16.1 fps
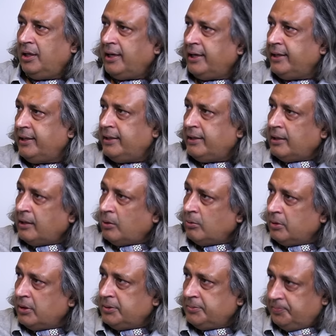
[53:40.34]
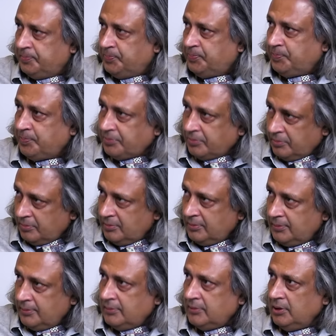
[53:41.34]
getting in and out. Yes,
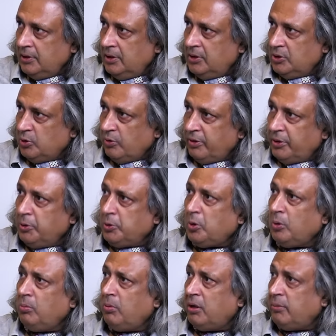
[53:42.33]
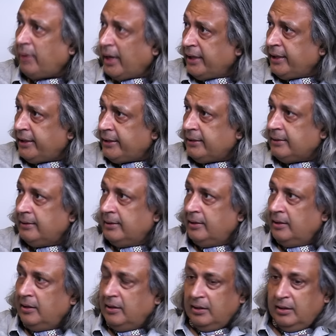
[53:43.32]
right, right. So when you talk about mining,
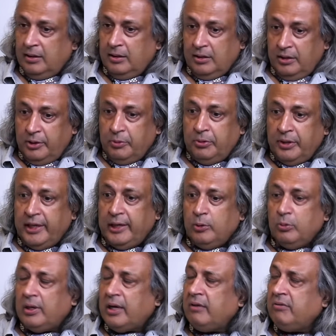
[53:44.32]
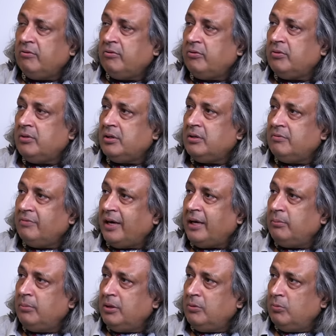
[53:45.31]
you need to have
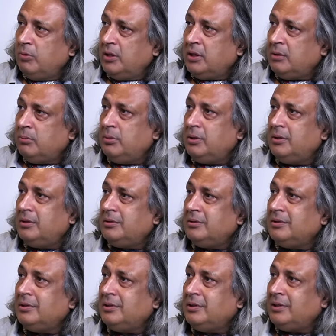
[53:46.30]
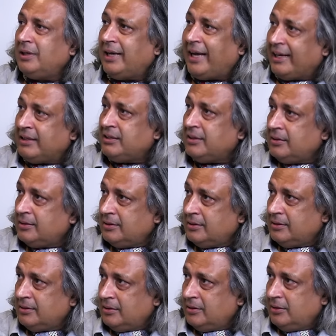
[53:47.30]
viable, workable
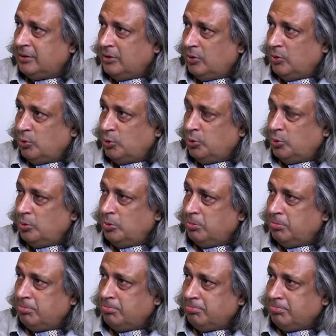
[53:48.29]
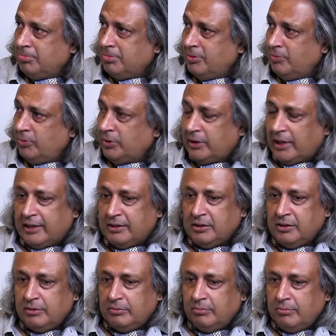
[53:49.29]
access to, but
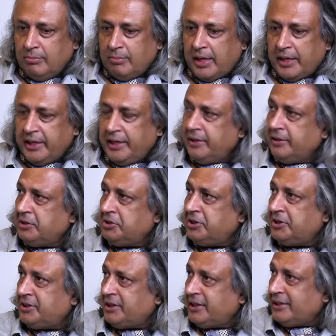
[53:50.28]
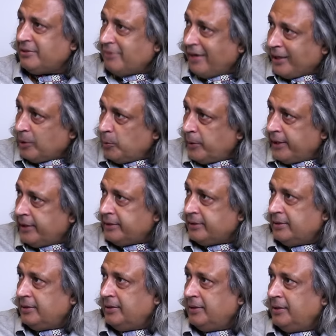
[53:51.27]
as the mining industry said, evacuate
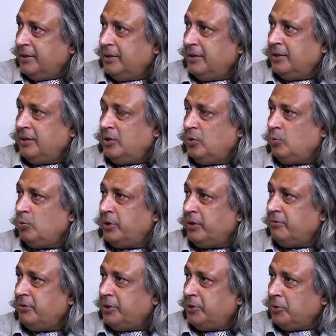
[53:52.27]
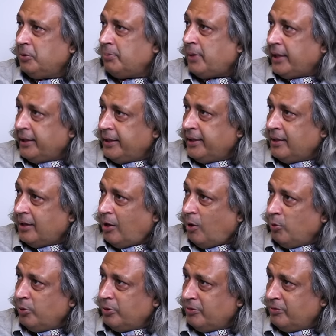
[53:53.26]
whatever you're mining
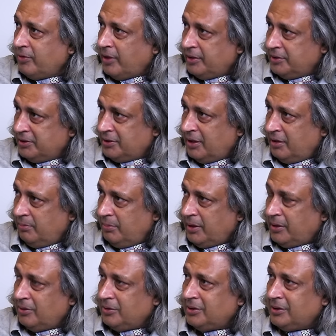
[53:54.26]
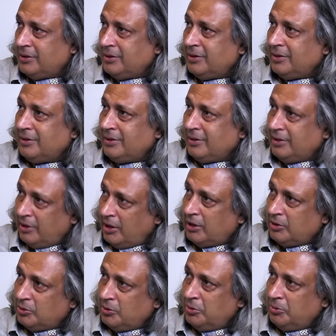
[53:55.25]
out of Afghanistan. You need routes.
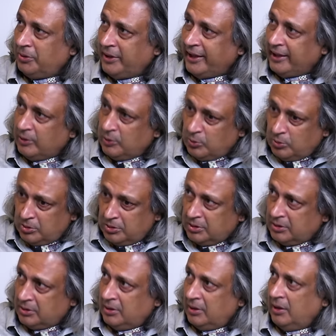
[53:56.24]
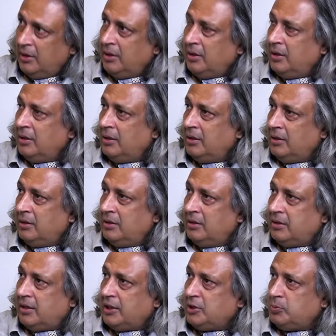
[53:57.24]
Yeah. So you need those
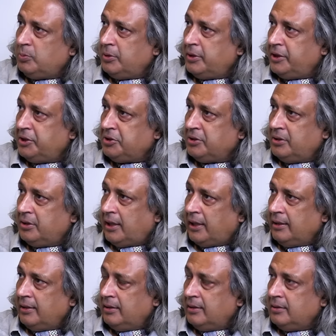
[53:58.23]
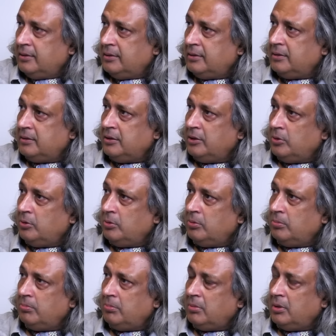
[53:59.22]
transportation and
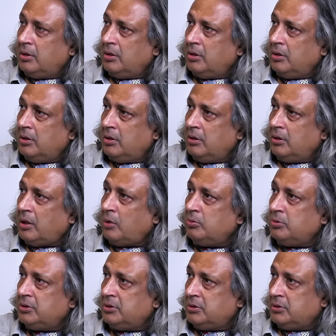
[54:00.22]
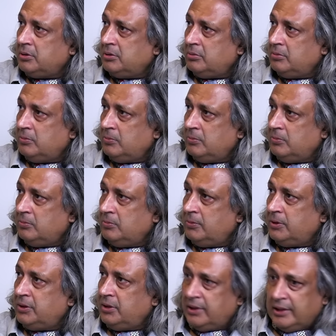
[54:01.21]
routes
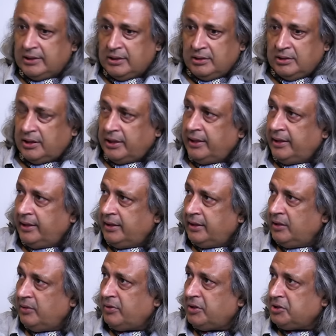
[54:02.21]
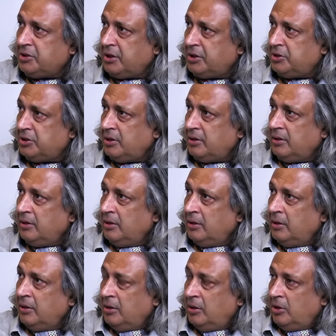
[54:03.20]
with the necessary infrastructure.
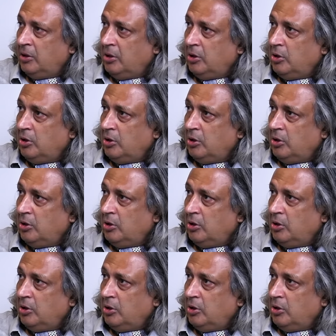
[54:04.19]
Yes.